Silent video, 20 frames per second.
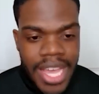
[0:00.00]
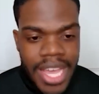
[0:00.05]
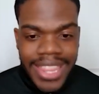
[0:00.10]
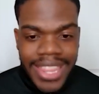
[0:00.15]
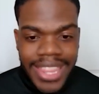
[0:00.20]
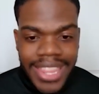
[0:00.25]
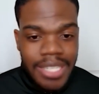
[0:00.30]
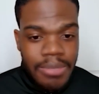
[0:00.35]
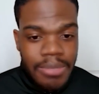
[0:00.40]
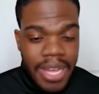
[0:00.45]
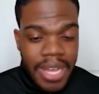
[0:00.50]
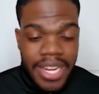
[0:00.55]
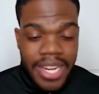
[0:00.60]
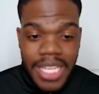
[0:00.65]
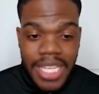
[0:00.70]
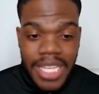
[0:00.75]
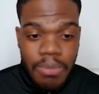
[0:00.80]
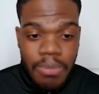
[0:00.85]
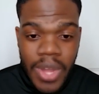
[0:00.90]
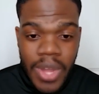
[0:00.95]
That is my
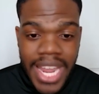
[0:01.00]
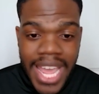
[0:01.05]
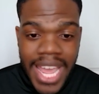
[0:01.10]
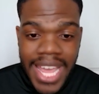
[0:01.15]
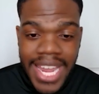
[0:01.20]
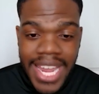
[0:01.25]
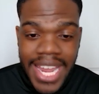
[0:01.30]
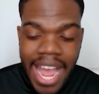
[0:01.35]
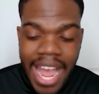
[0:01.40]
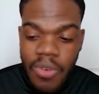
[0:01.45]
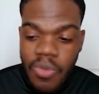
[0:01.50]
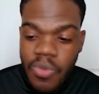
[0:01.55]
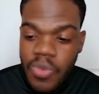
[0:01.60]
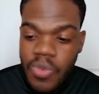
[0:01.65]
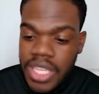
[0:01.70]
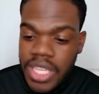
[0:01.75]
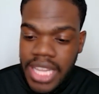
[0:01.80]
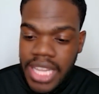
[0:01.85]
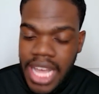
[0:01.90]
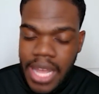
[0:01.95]
next point. And I
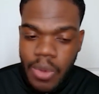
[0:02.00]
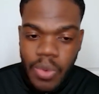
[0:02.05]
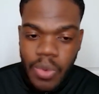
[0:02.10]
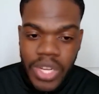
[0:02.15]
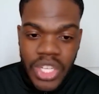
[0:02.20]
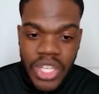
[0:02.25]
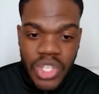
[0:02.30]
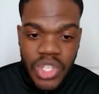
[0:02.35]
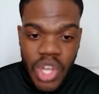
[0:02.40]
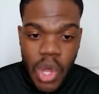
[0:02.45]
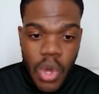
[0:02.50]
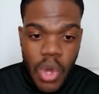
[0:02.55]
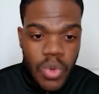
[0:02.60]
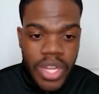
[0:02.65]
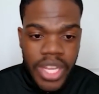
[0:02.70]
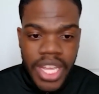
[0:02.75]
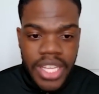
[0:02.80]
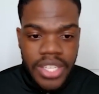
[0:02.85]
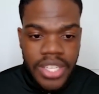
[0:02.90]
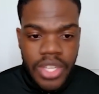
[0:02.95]
really like what he
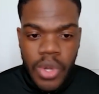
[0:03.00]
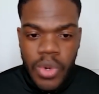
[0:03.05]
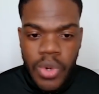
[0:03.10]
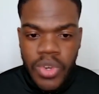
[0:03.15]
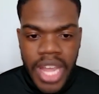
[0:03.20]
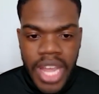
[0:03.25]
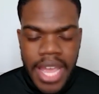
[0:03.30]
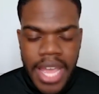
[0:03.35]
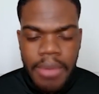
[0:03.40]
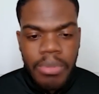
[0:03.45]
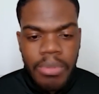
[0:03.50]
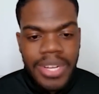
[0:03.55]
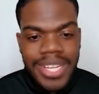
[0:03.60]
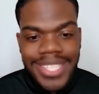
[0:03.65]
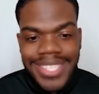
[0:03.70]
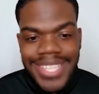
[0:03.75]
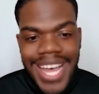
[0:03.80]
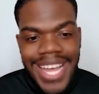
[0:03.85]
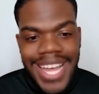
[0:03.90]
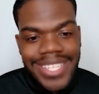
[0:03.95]
showed against Notre Dame, but
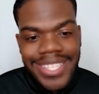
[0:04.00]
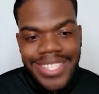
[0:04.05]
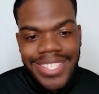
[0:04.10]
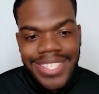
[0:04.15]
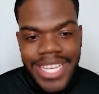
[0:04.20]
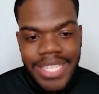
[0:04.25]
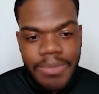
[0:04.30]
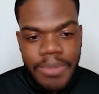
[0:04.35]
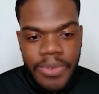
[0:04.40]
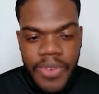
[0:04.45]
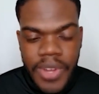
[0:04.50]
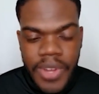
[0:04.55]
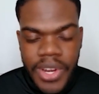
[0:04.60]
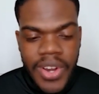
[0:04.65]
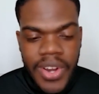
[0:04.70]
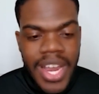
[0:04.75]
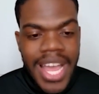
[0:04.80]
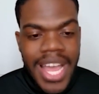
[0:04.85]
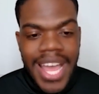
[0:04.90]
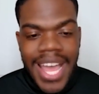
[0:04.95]
it's not just Desmond
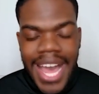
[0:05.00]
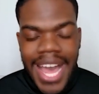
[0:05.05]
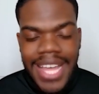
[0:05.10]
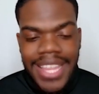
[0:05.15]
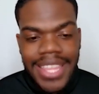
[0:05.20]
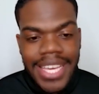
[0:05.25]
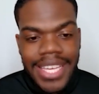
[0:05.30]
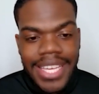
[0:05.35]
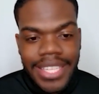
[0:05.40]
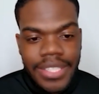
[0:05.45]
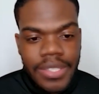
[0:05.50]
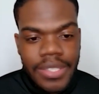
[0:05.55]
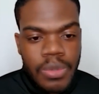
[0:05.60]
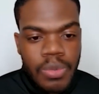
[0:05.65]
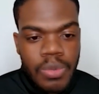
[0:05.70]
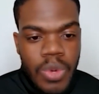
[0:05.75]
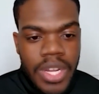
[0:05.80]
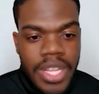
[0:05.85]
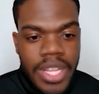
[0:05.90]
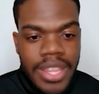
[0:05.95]
Ridder. I think this
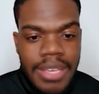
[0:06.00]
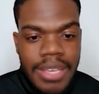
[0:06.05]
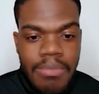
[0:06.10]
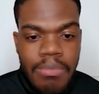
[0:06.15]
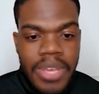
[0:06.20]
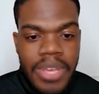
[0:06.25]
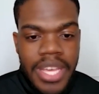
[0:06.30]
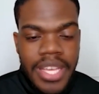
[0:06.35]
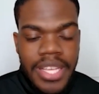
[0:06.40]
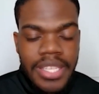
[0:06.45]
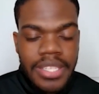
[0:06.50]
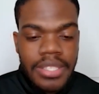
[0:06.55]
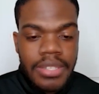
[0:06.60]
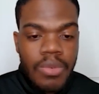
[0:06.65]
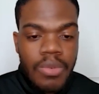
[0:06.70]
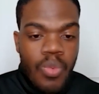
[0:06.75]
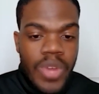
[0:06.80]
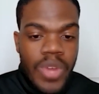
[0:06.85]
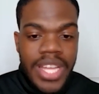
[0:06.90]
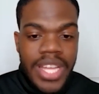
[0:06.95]
was one of the
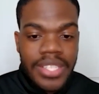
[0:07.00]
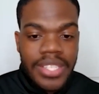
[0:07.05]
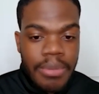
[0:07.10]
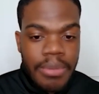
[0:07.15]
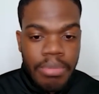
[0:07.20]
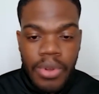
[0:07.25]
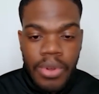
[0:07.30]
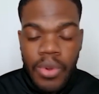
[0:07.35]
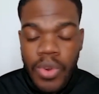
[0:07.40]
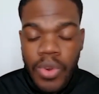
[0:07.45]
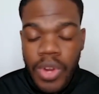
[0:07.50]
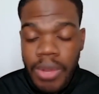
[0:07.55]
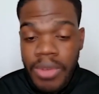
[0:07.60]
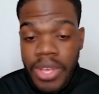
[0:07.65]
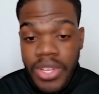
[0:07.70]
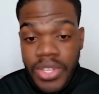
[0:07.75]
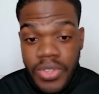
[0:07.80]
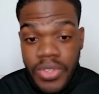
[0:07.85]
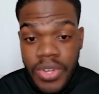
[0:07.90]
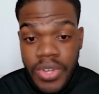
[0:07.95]
biggest wins in program
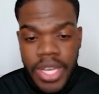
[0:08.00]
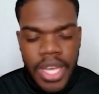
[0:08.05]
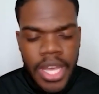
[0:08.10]
history